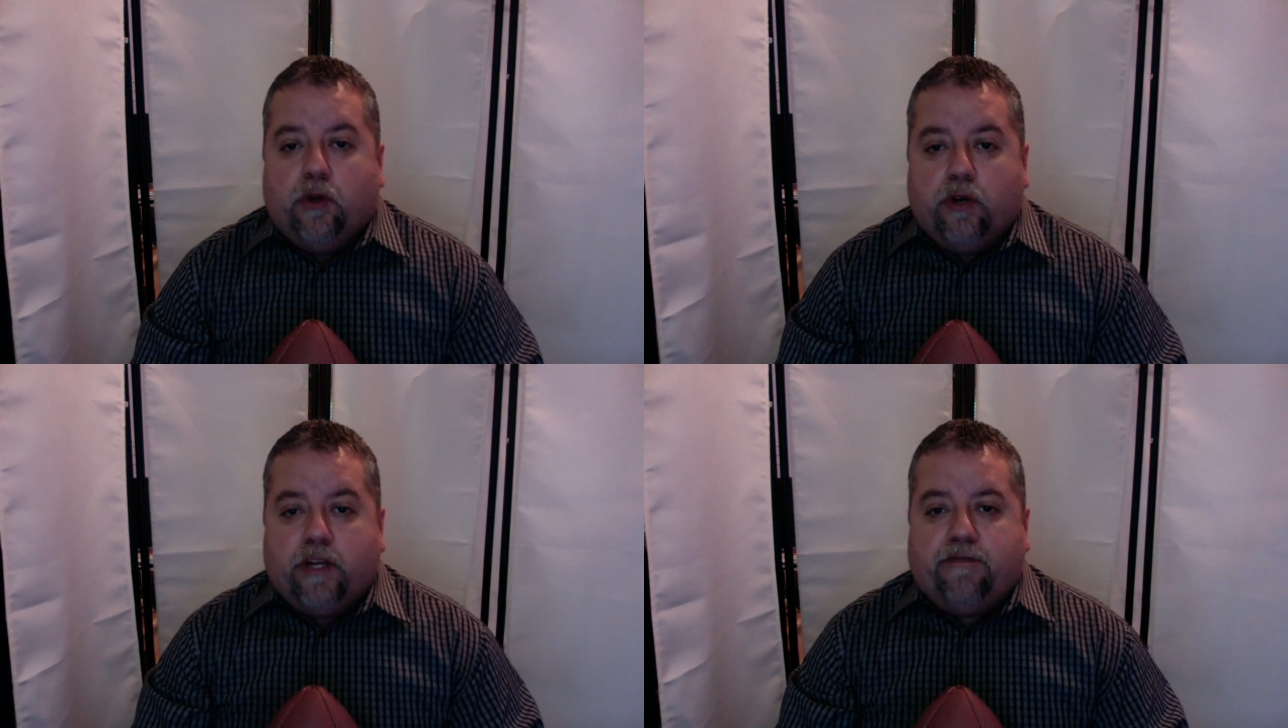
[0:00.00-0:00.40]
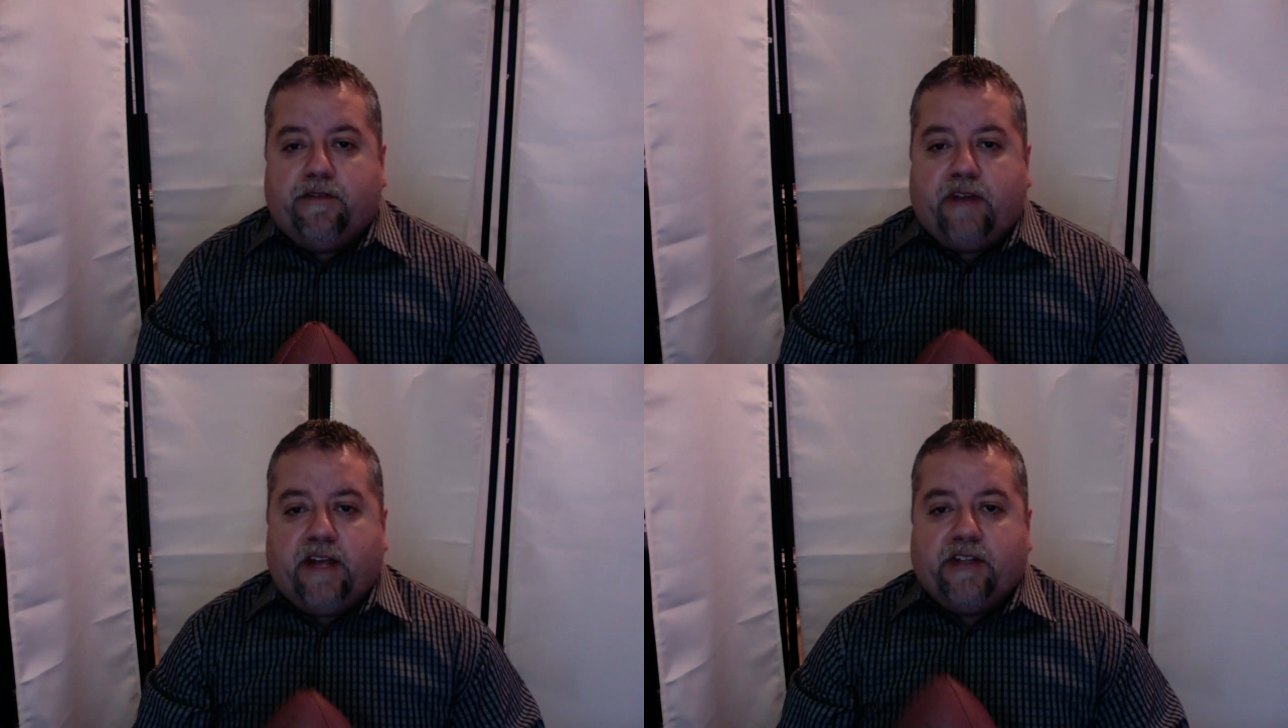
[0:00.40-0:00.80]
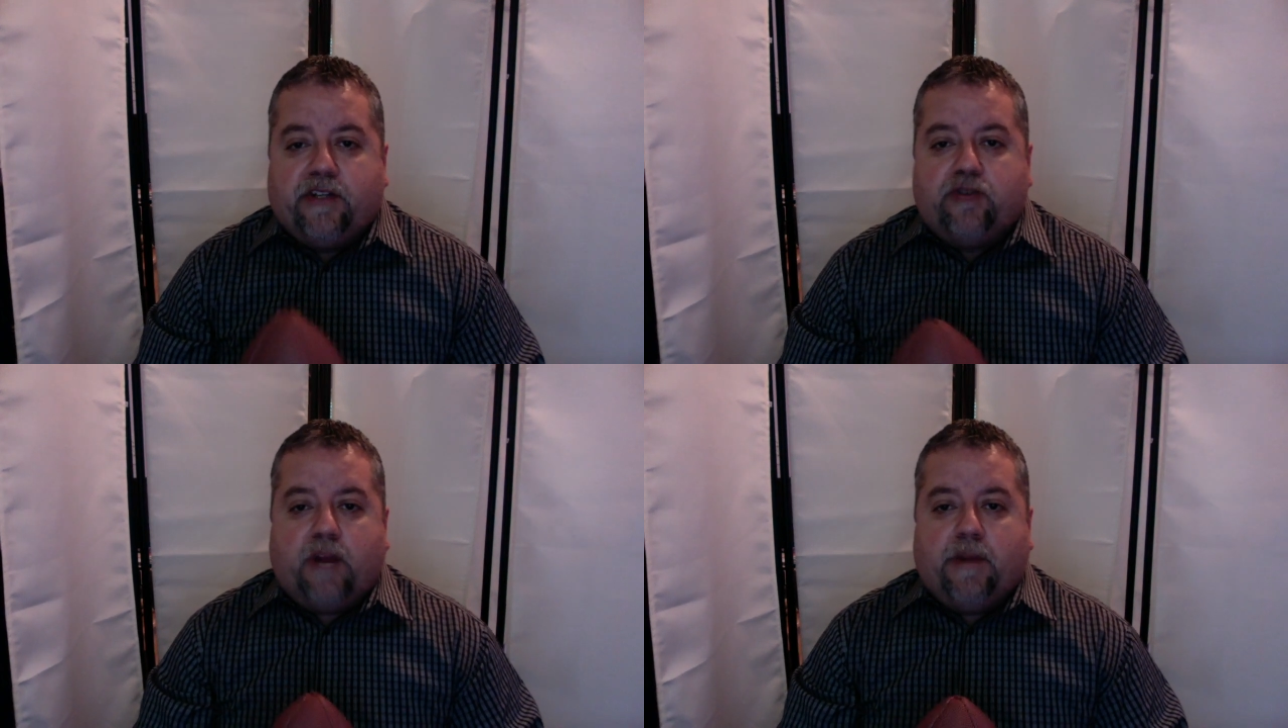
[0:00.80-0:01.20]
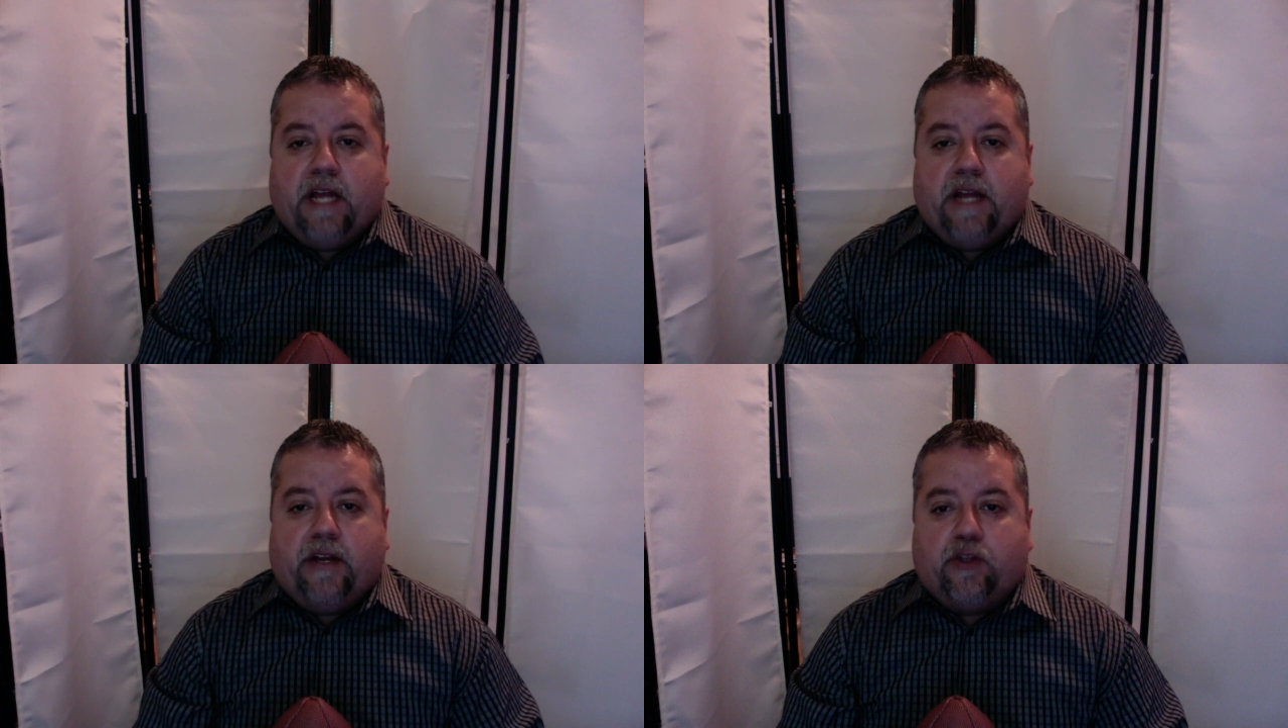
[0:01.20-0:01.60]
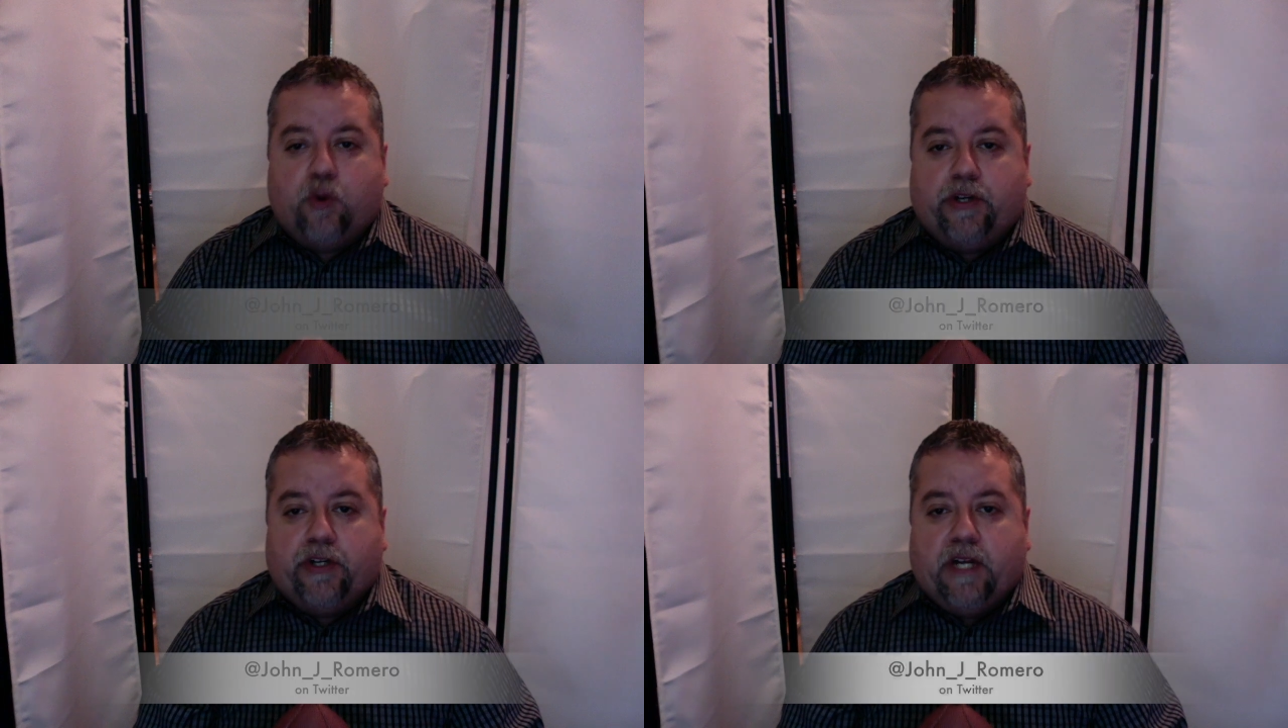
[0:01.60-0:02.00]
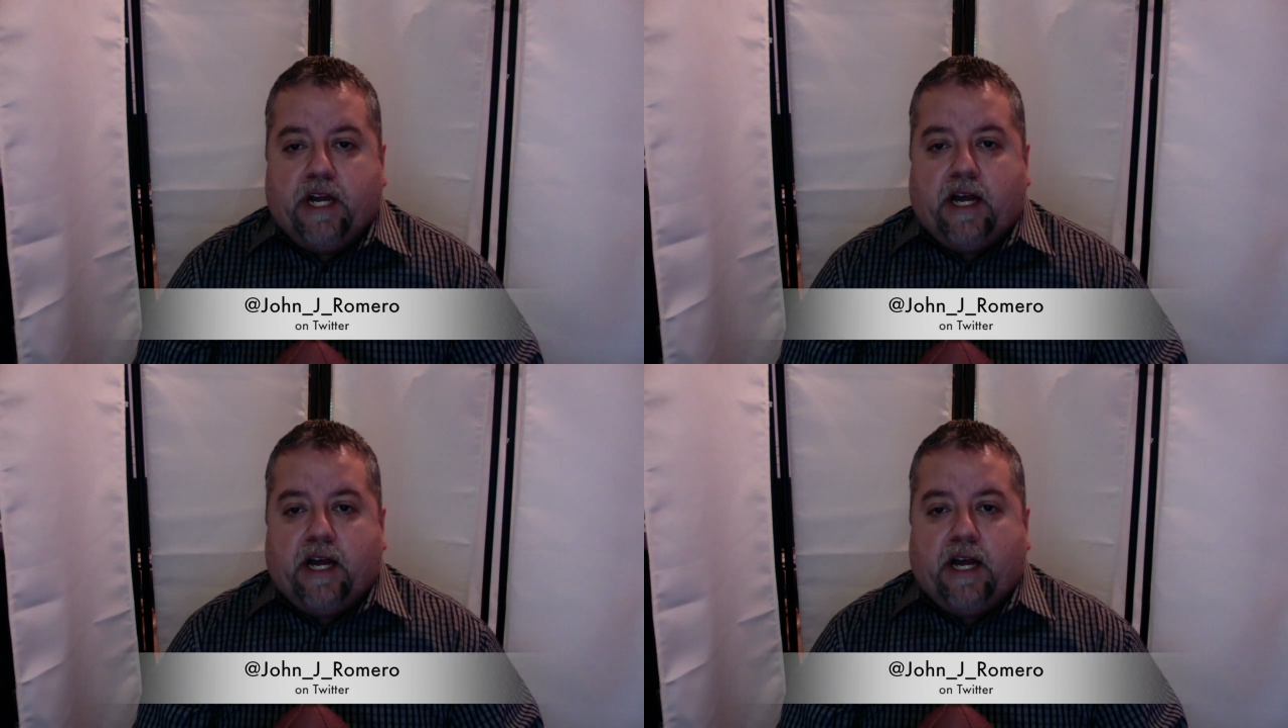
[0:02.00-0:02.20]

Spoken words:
looking for advice, you can draw me a line on Twitter.